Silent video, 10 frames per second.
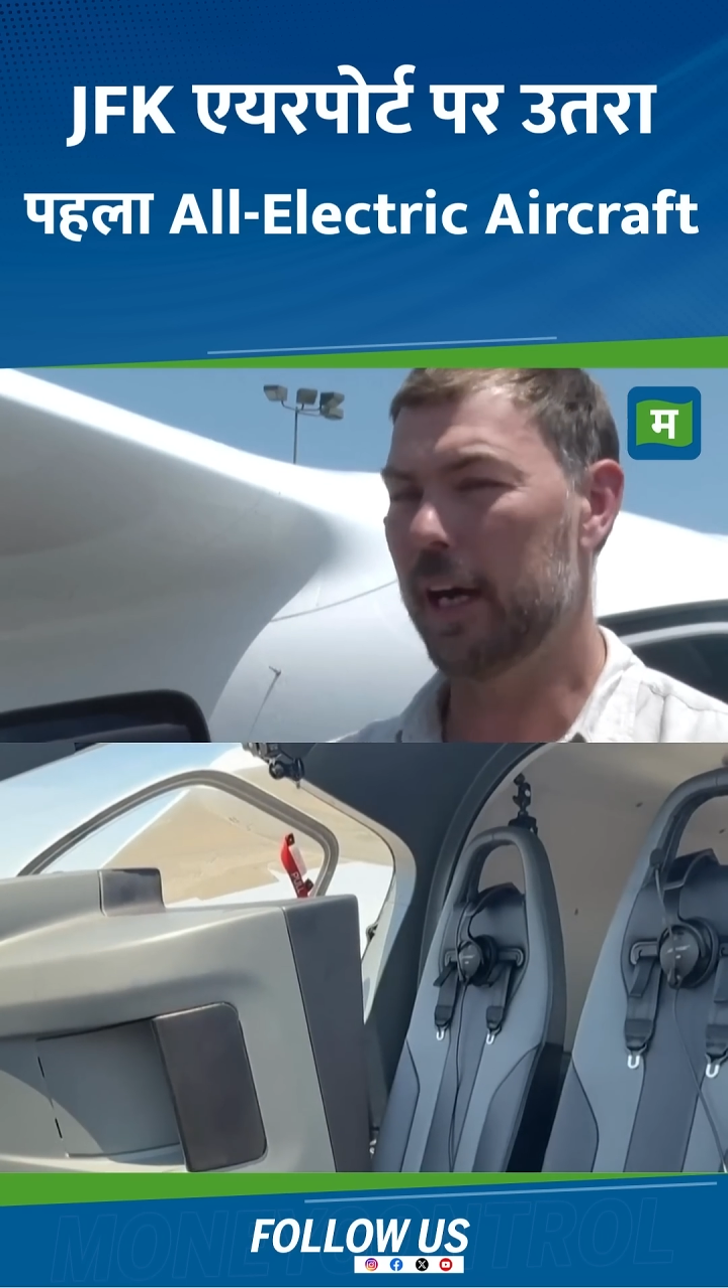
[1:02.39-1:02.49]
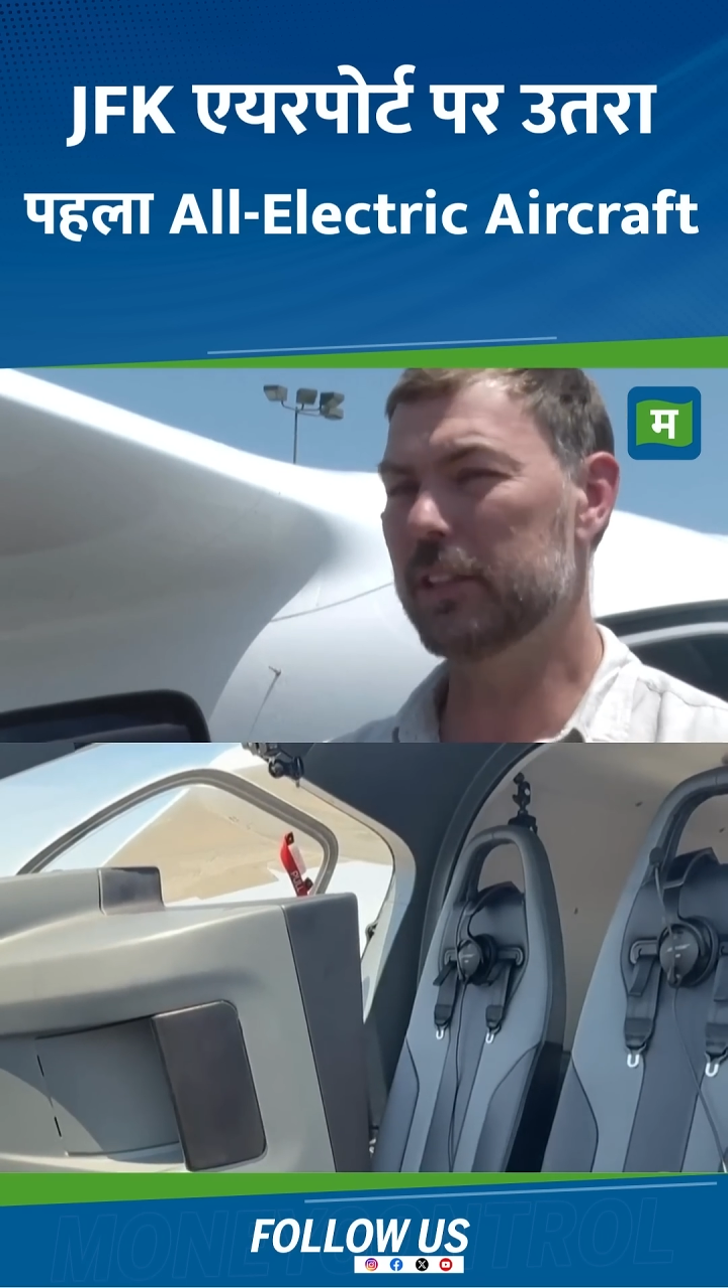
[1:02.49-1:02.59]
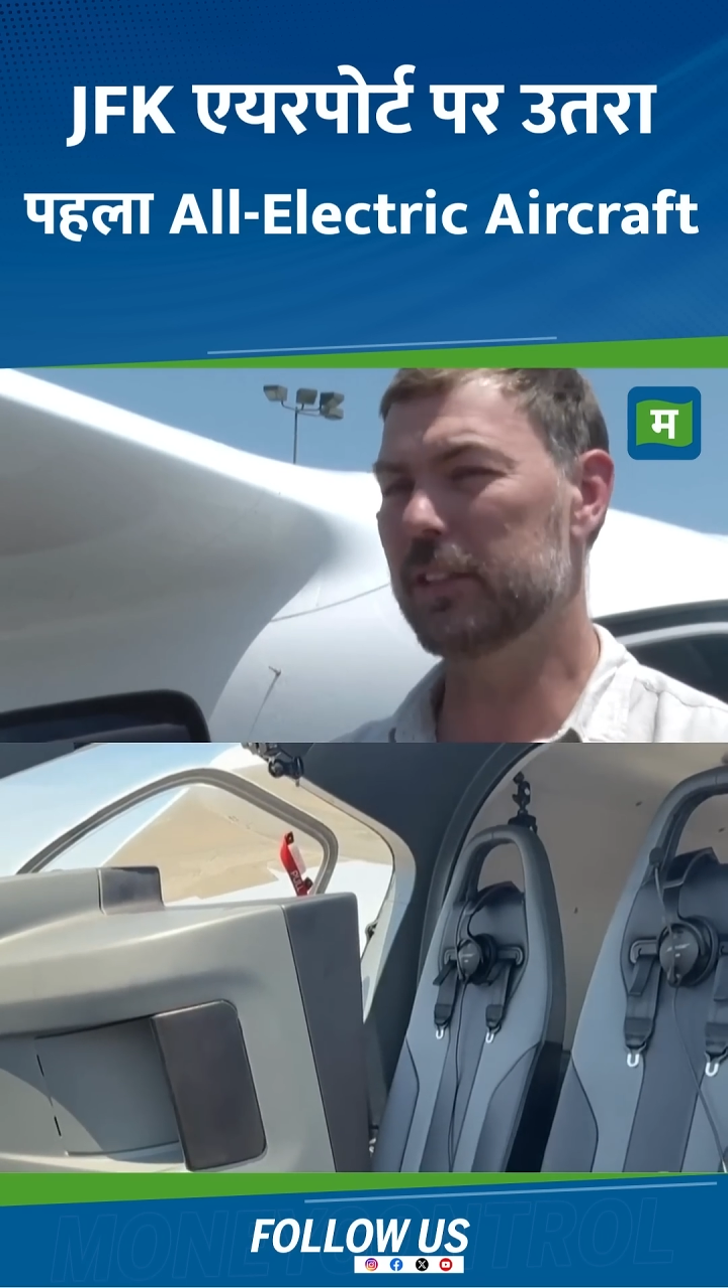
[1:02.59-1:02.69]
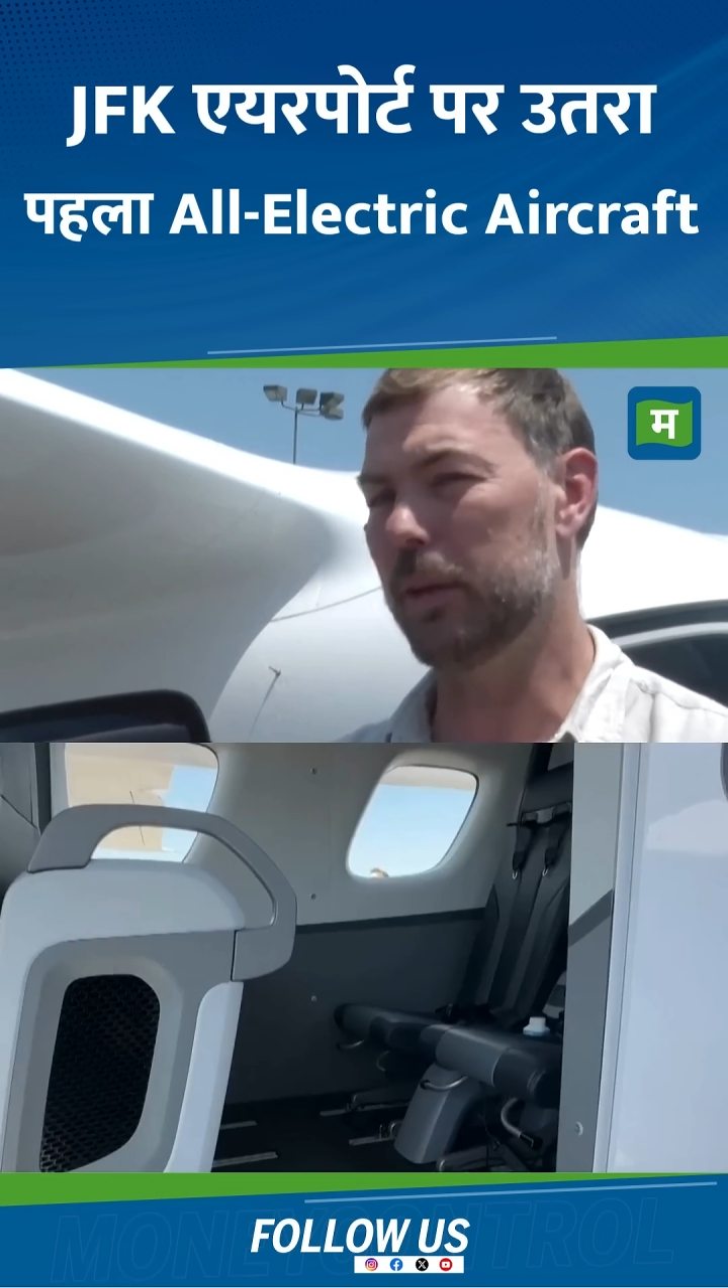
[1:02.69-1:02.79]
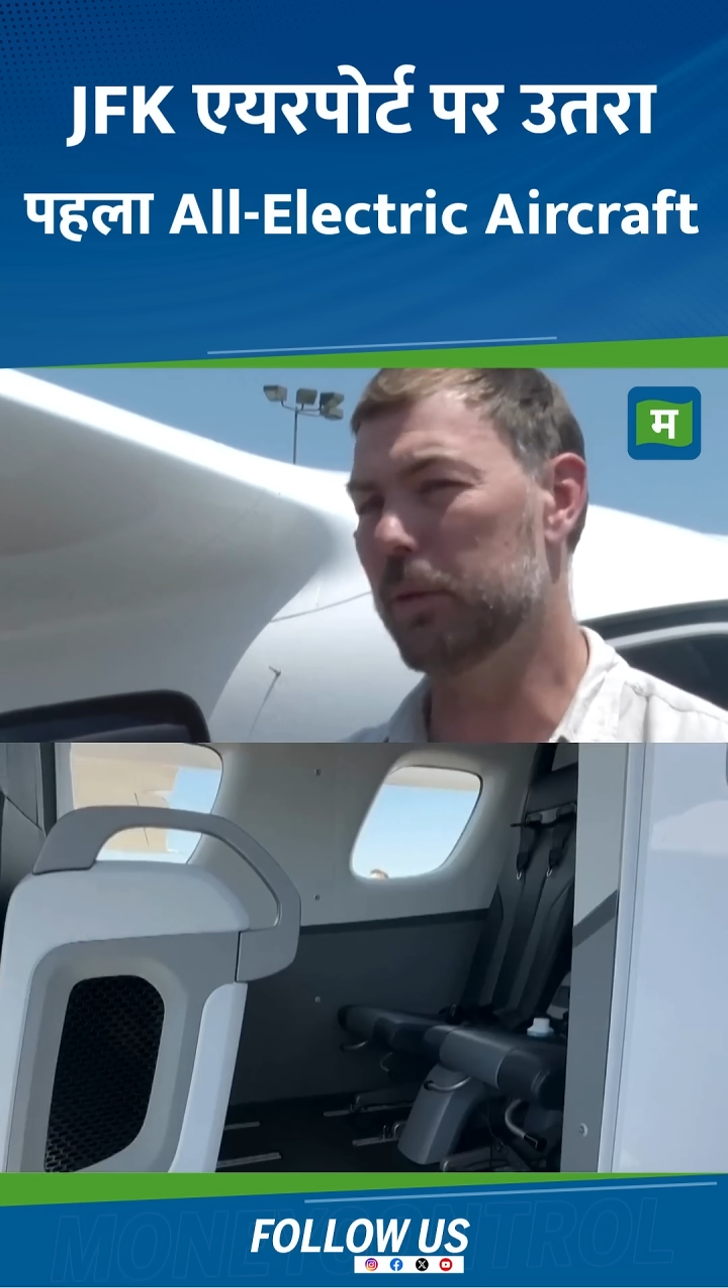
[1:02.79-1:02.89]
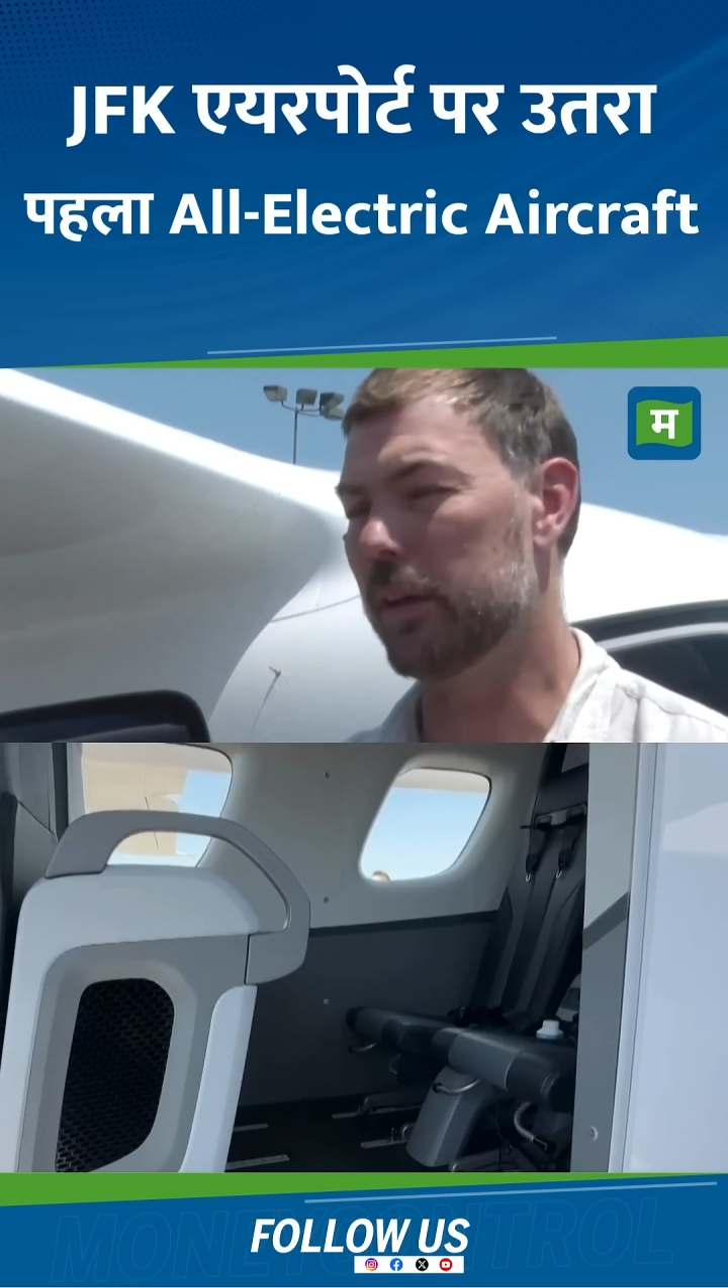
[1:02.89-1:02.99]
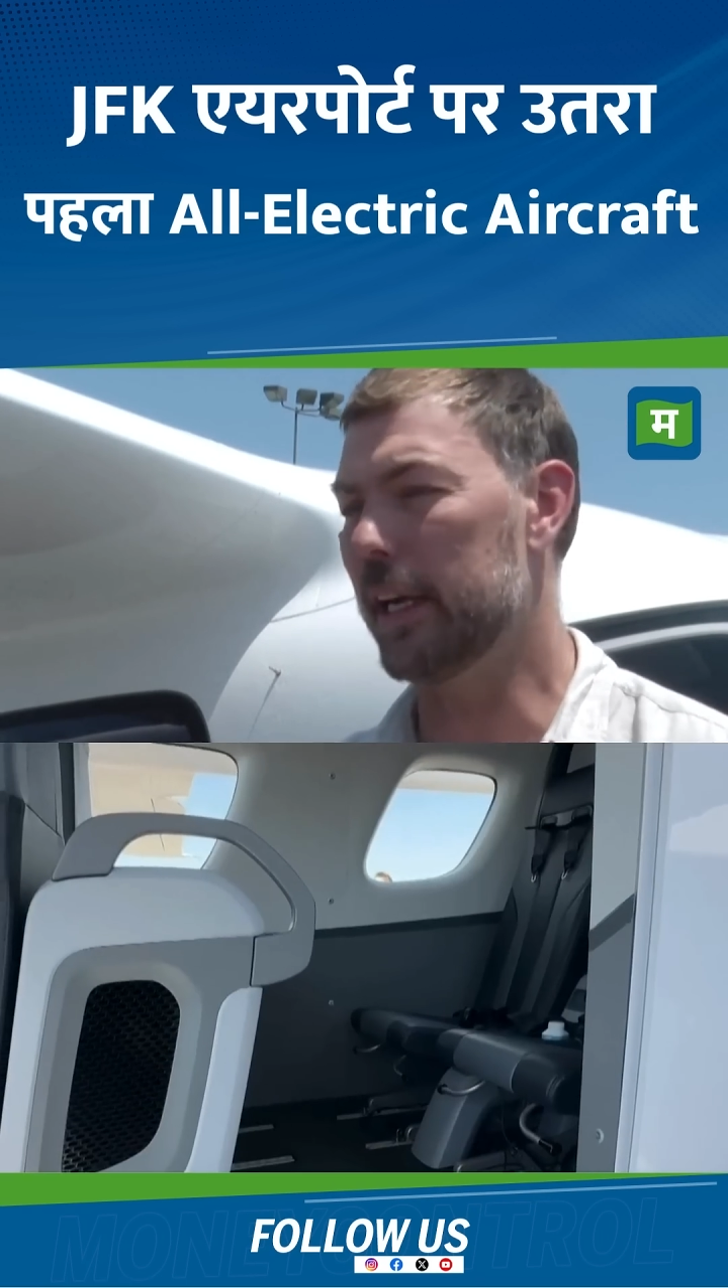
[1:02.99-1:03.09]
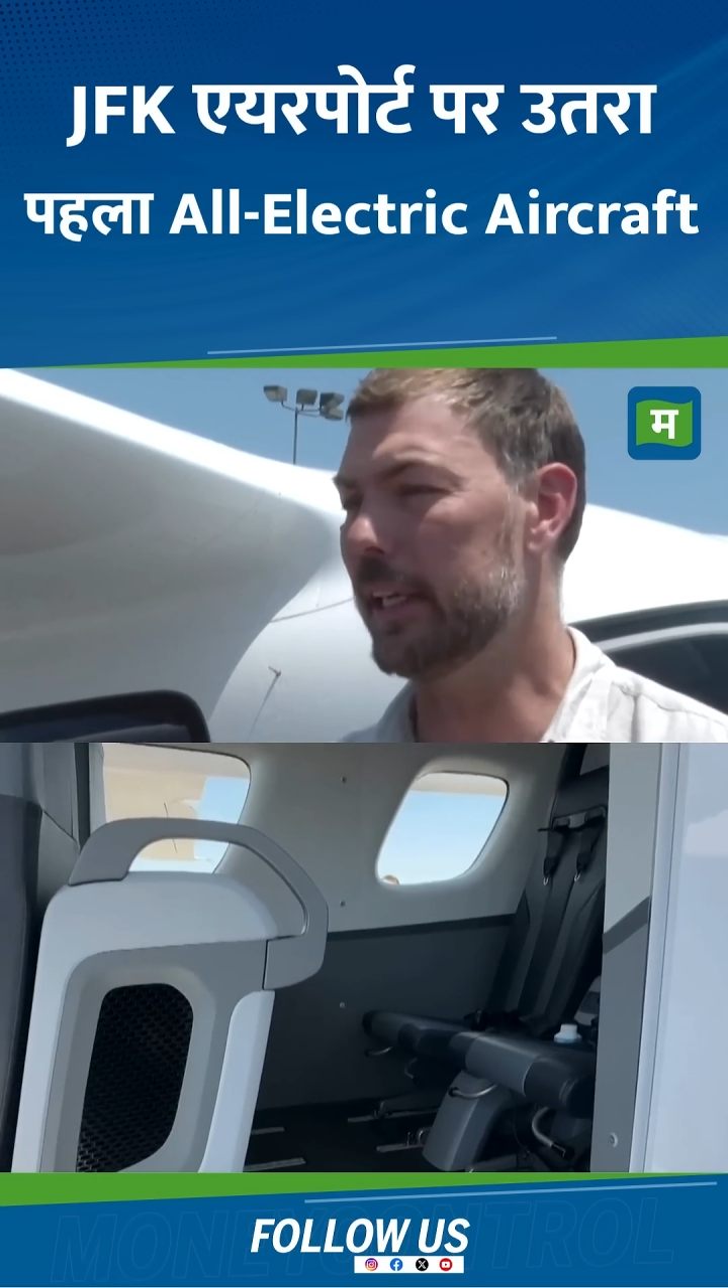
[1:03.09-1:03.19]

I'd say we're